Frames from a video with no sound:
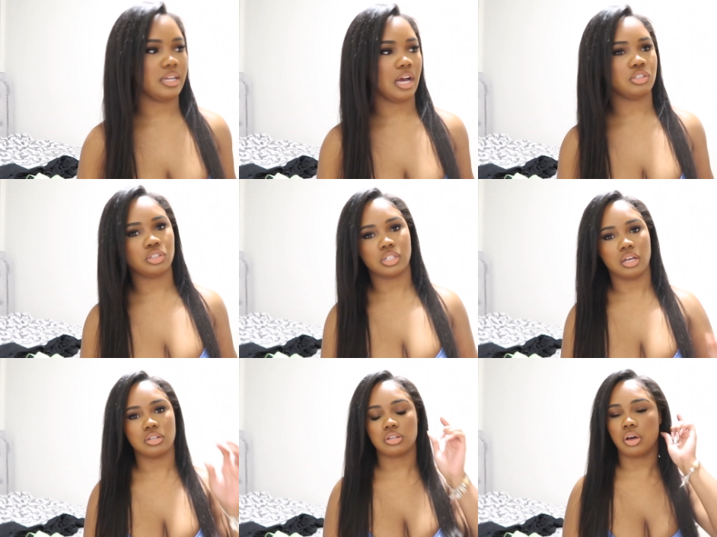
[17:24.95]
natural
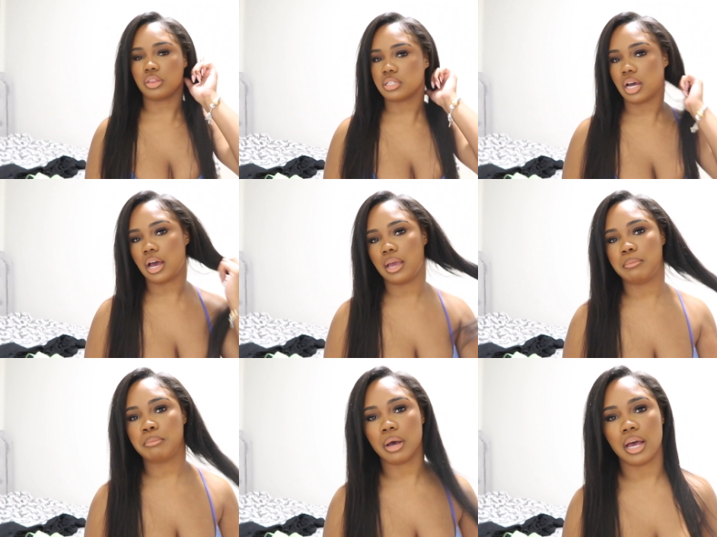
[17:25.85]
nails all the
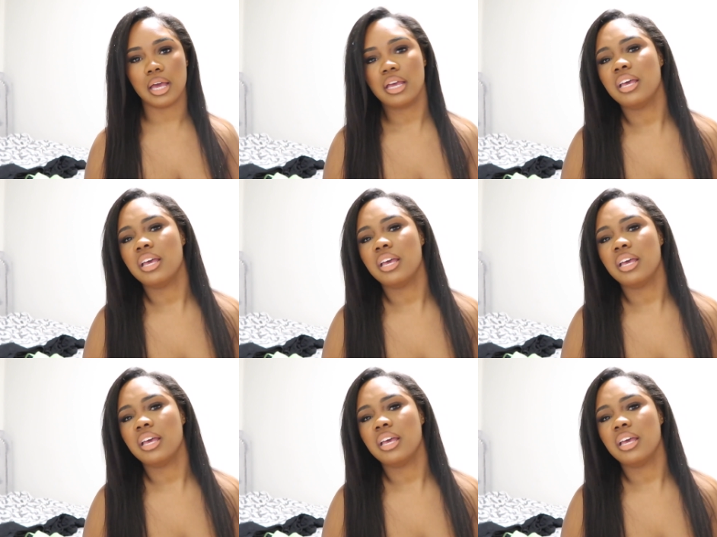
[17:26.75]
time, but